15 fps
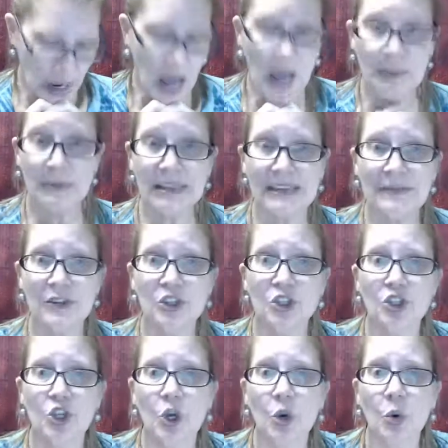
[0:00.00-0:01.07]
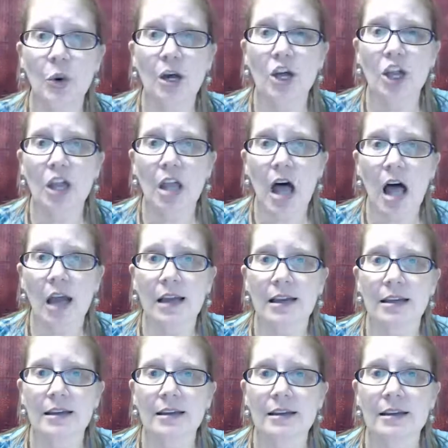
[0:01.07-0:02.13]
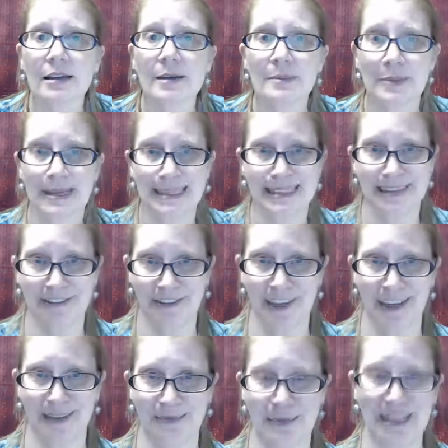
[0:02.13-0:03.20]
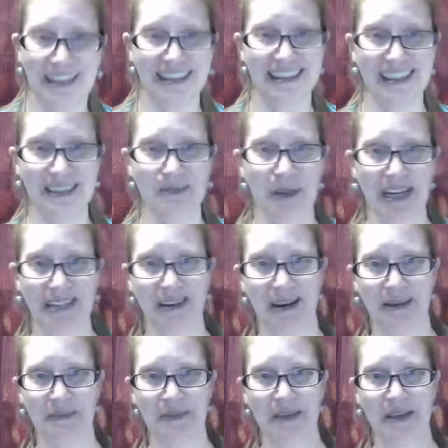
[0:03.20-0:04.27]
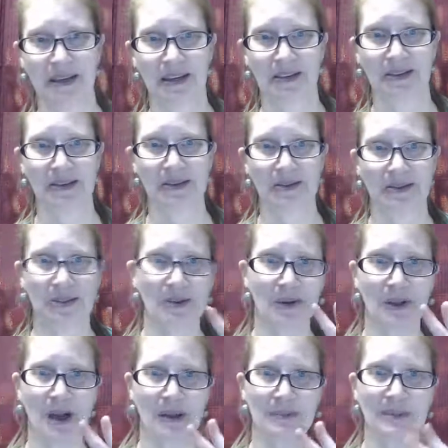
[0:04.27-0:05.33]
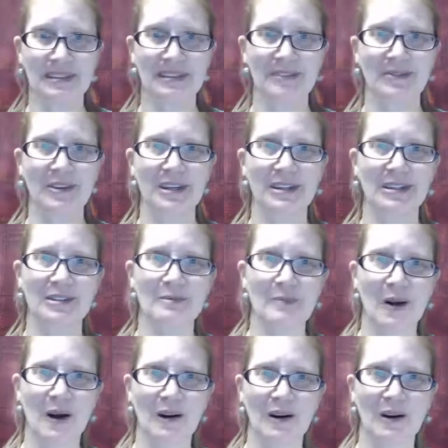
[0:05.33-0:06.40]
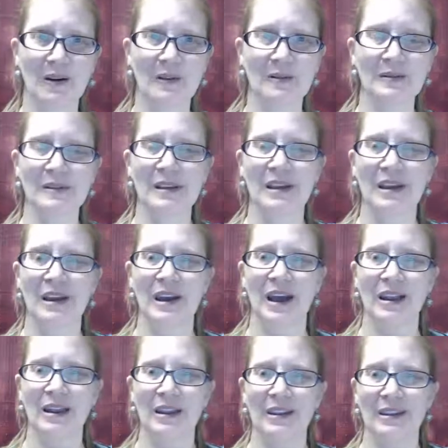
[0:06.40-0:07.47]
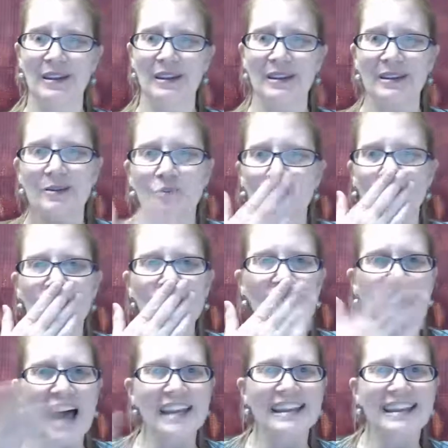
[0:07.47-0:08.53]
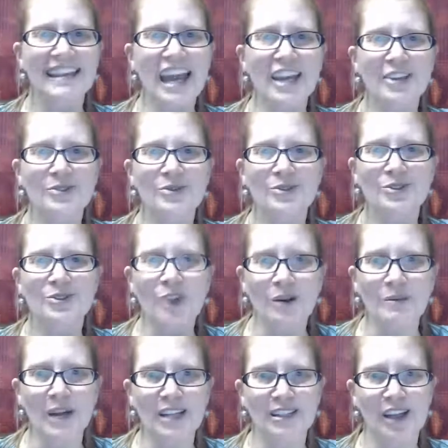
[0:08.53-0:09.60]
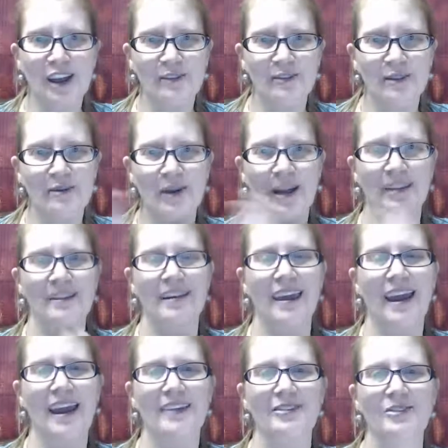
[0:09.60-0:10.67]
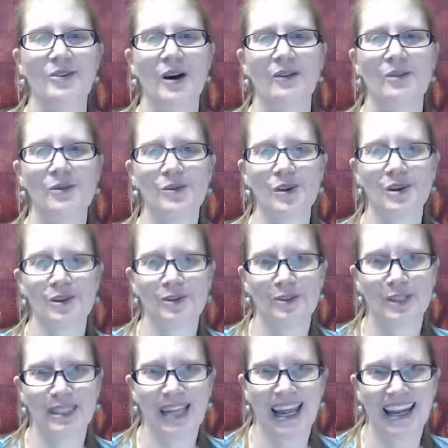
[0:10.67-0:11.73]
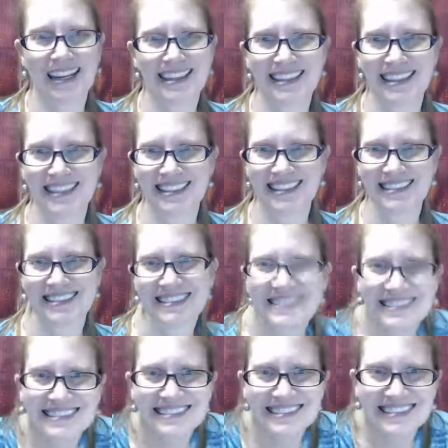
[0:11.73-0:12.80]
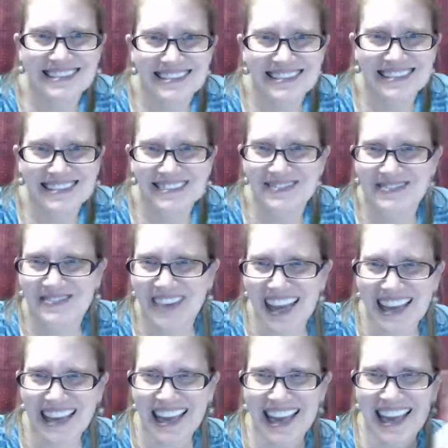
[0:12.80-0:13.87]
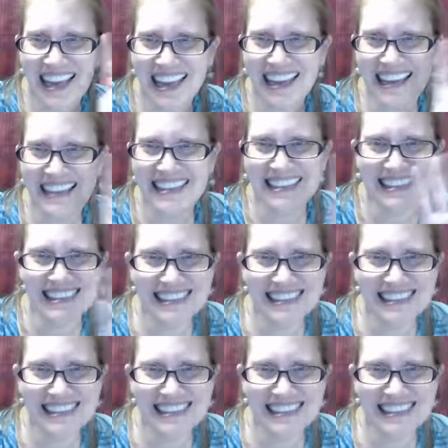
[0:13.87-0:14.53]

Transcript: I believe it's 2 o'clock Pacific because that's my time. So 2 o'clock Pacific tomorrow. Mwah. Thank you so much, everyone, and you have a wonderful night. Bye, guys.